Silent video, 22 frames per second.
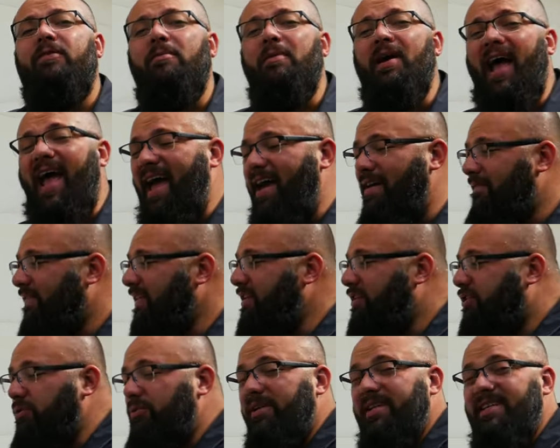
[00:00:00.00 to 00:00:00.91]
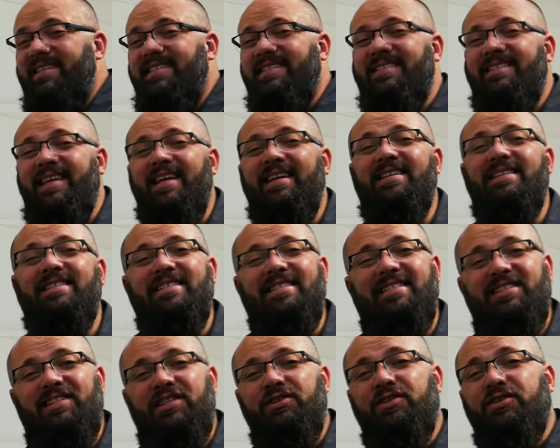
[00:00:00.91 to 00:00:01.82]
from a heavy-duty stainless
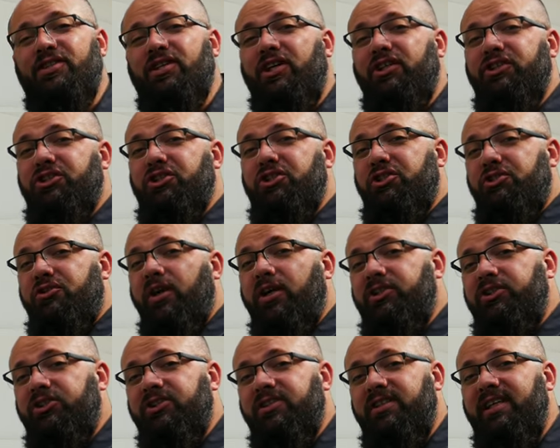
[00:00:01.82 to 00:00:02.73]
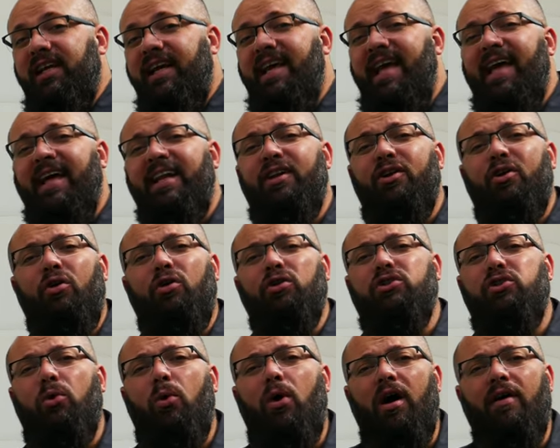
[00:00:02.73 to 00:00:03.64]
steel construction, and it
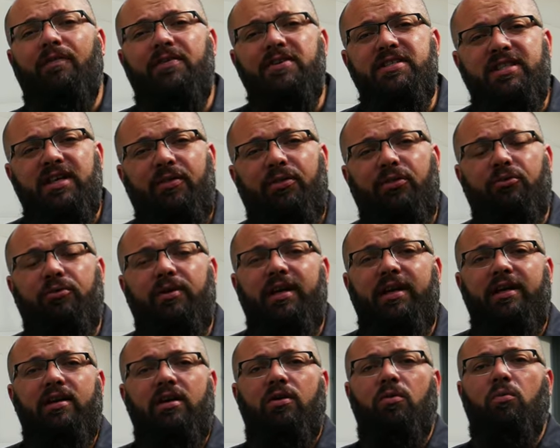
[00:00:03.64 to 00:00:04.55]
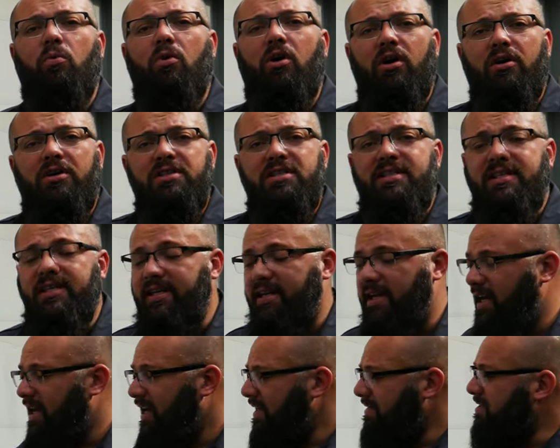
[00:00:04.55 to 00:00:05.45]
also offers a 3-year warranty.
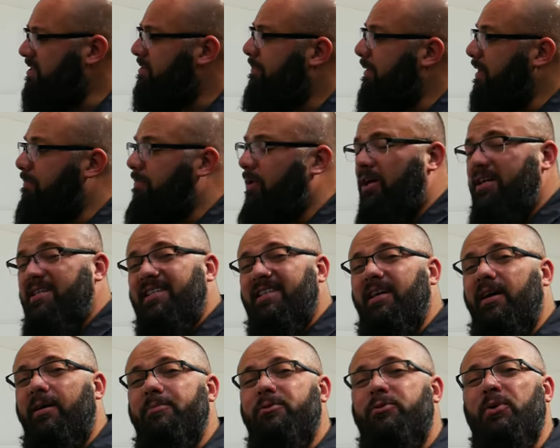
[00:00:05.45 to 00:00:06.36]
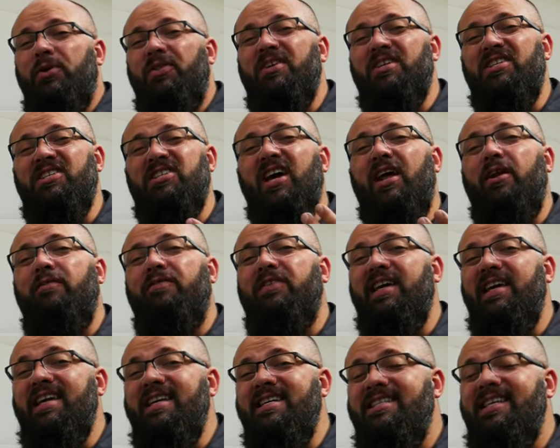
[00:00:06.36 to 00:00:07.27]
The Speedbox comes with a set of
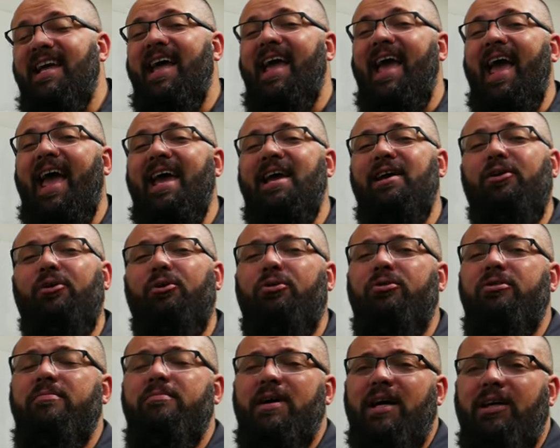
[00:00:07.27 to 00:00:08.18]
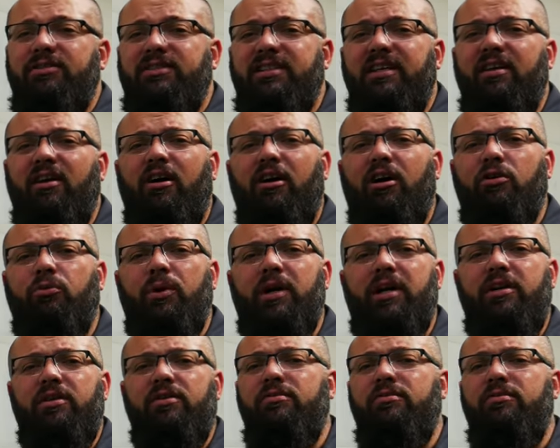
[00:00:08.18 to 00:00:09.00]
keys and all the mounting hardware